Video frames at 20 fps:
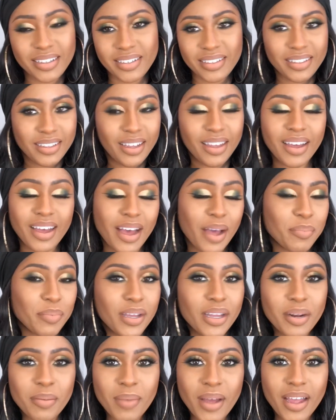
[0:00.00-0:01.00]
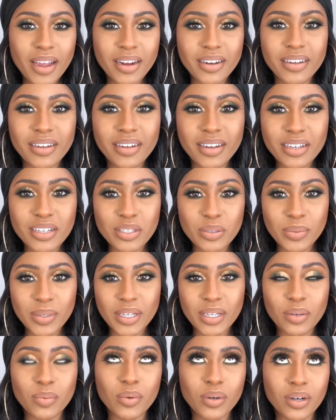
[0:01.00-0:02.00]
Yeah, I'm getting my hair done next
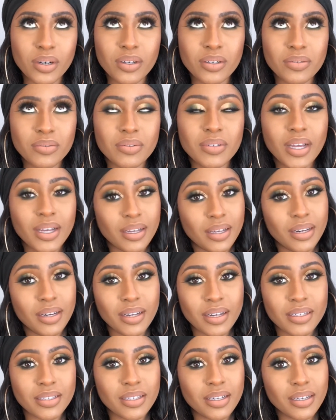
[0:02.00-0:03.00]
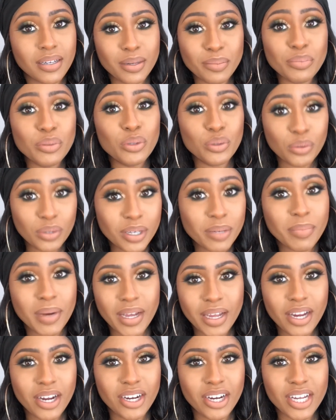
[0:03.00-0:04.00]
week. Well, not getting it done. I'm doing my
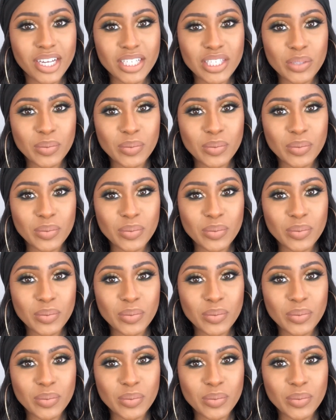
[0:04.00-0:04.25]
hair next